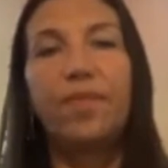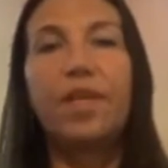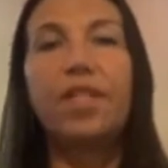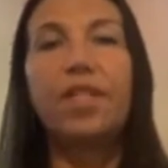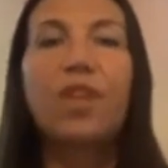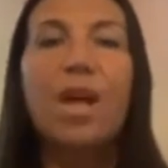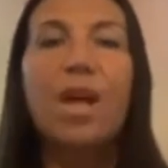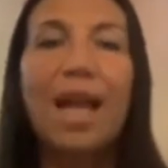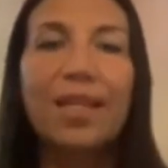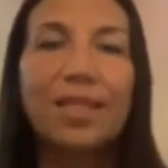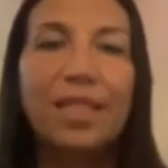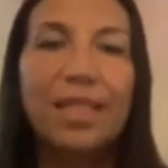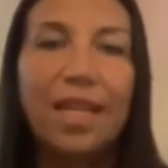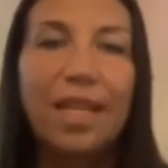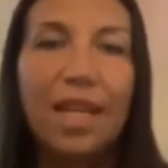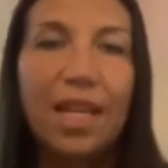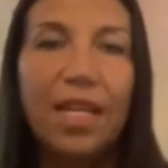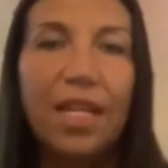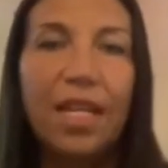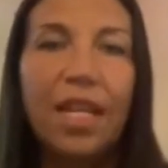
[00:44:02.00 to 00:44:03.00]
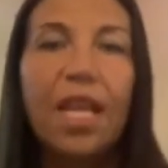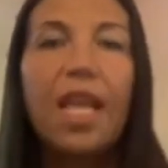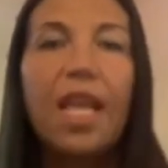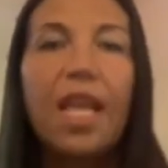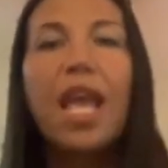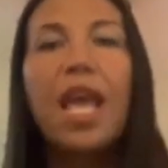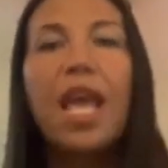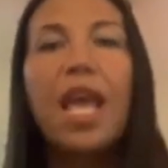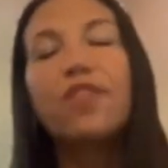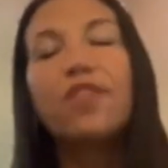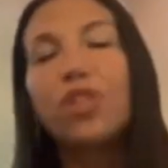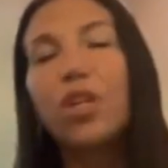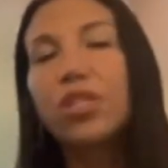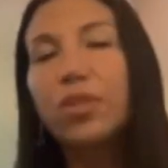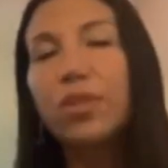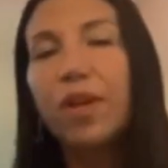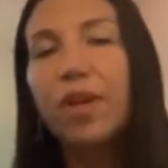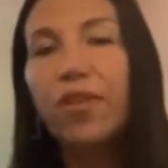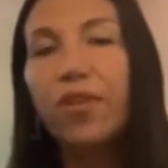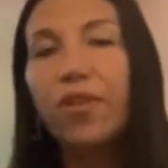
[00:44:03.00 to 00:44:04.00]
attract it in and there's also
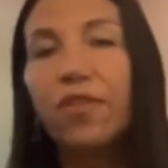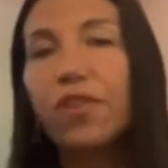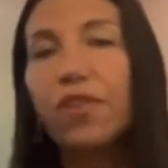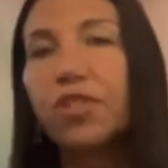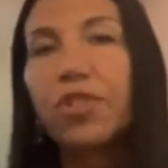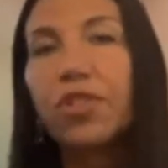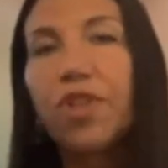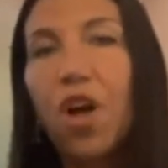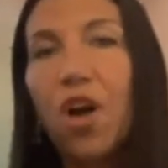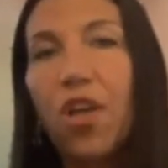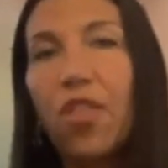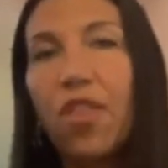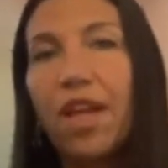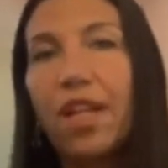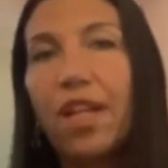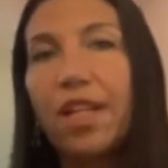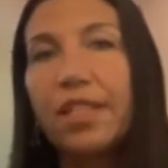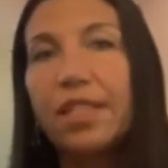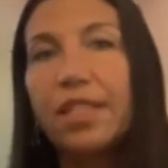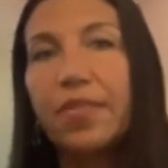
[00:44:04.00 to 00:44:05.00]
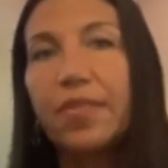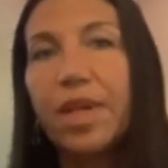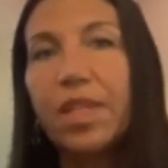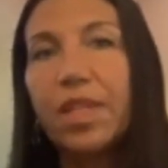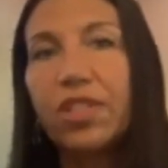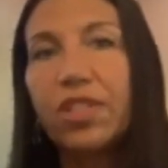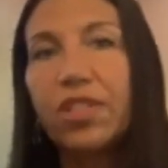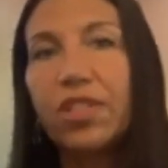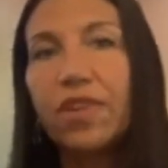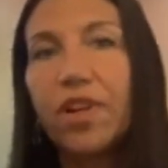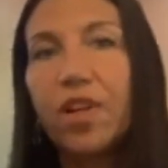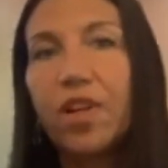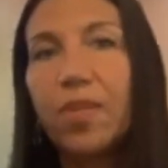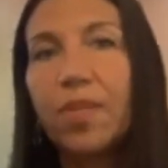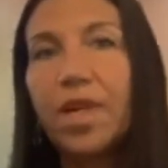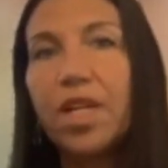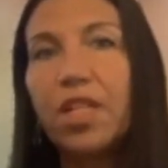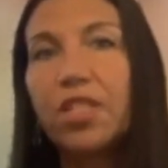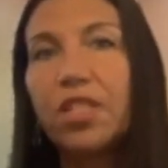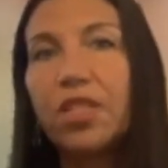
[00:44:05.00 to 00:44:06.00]
another universal law that isn't mentioned very
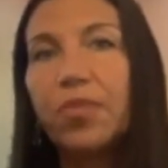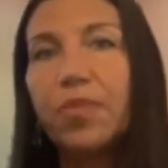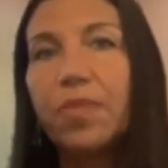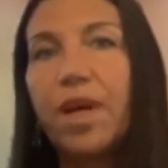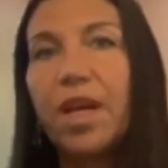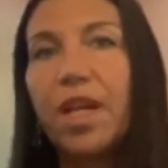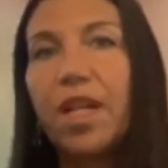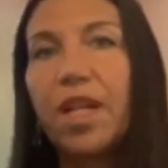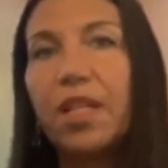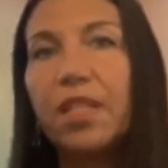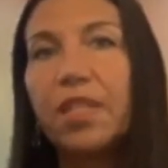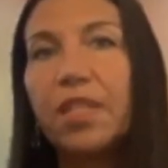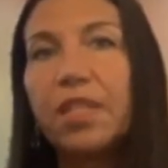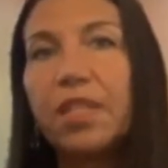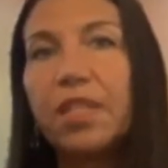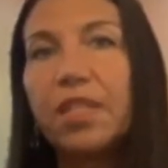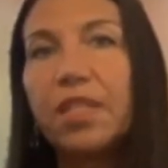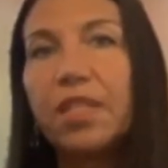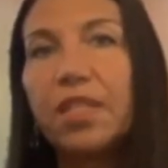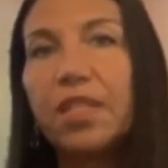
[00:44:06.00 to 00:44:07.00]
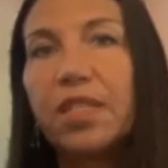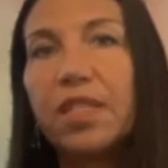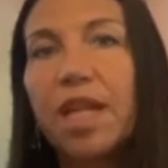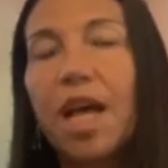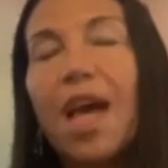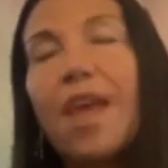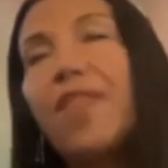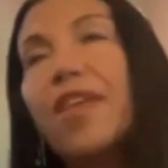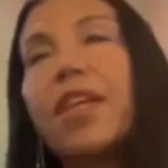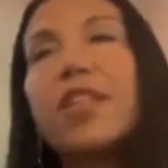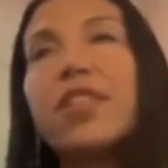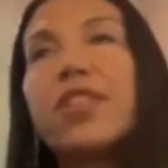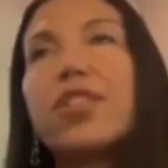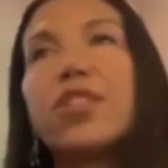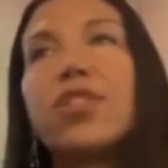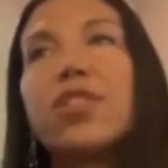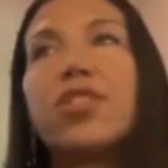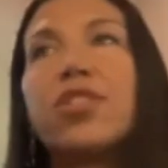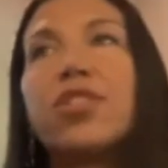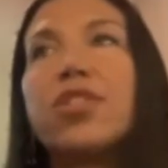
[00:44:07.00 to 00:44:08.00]
much but it's it's i think it's
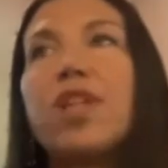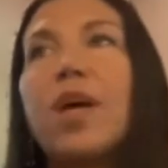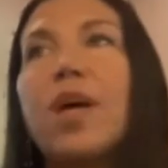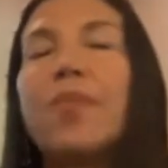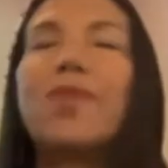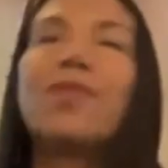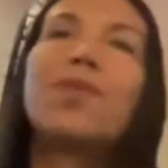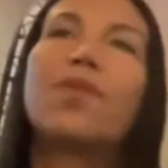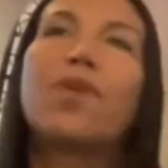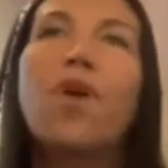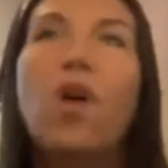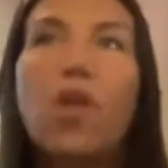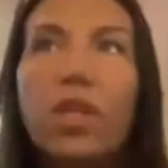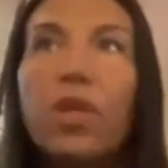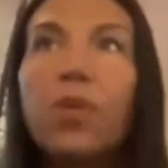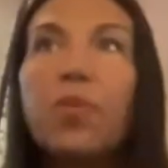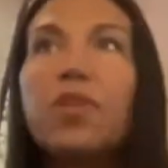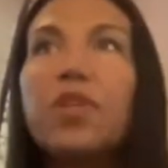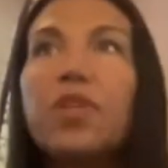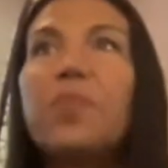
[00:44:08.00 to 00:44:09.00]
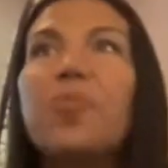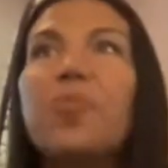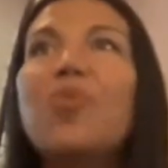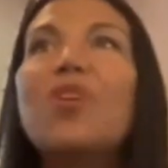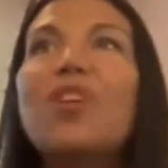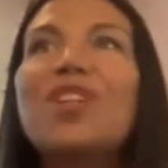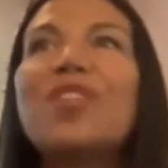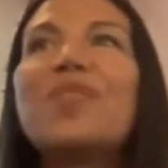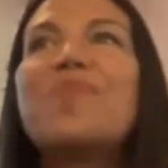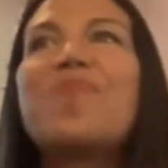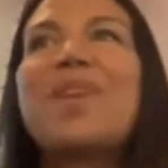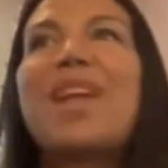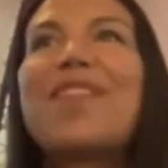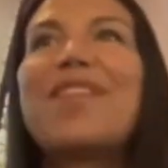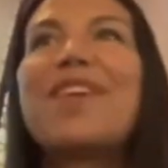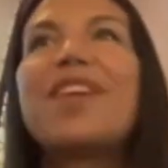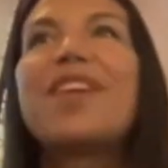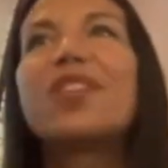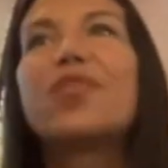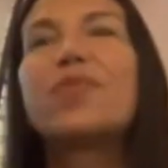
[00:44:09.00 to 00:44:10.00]
um, well, they're all equally important, but I
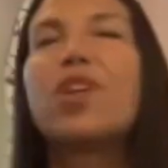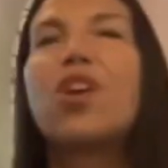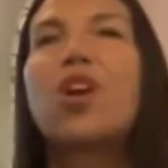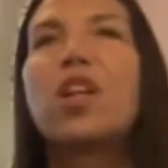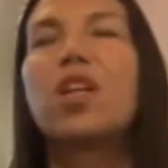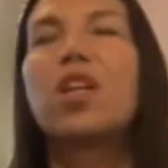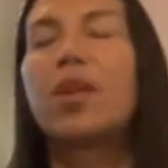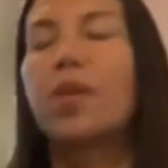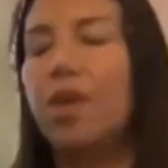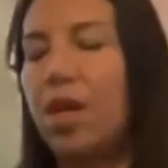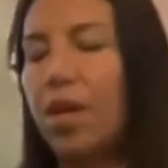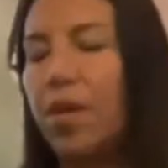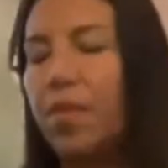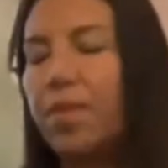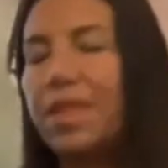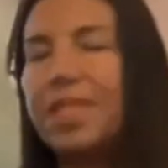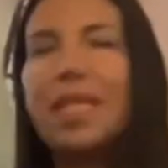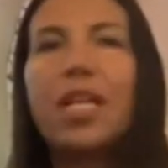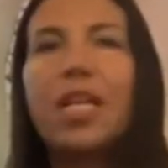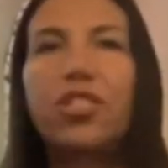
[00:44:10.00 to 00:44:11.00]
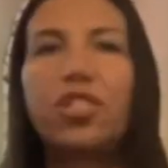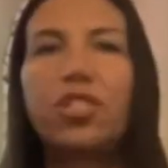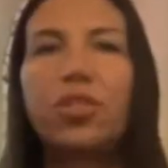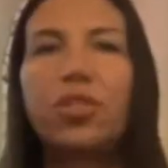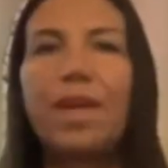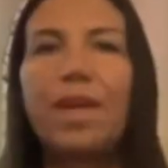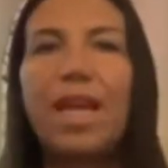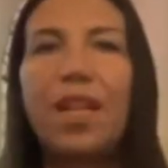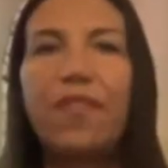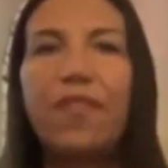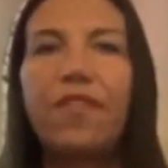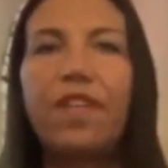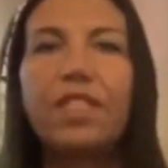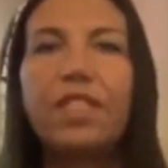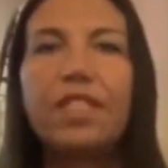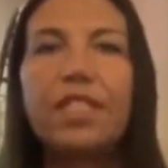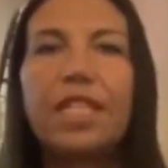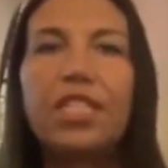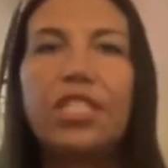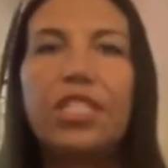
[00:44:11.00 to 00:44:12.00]
think in regarding um, intentional
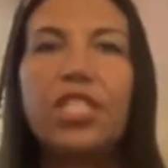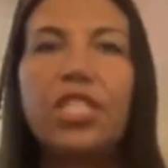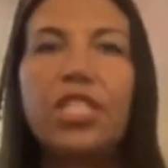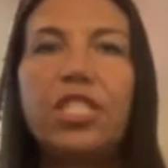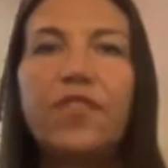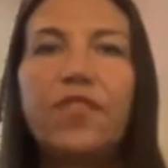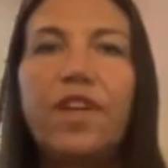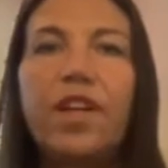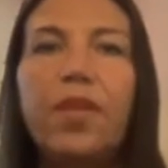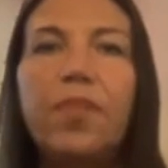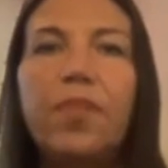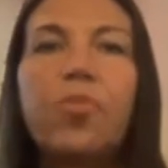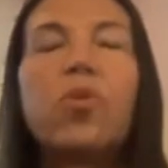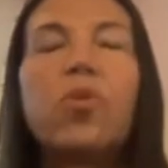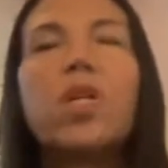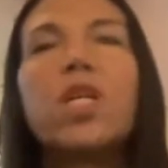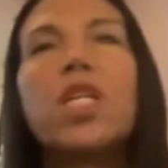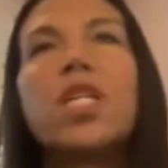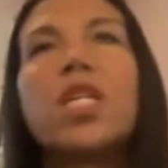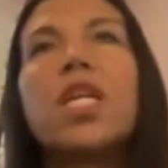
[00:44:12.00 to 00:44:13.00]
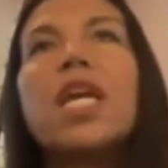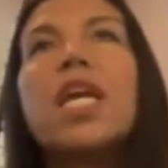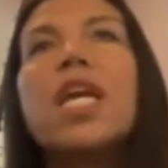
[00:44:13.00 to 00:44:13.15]
manifestation, it's very important.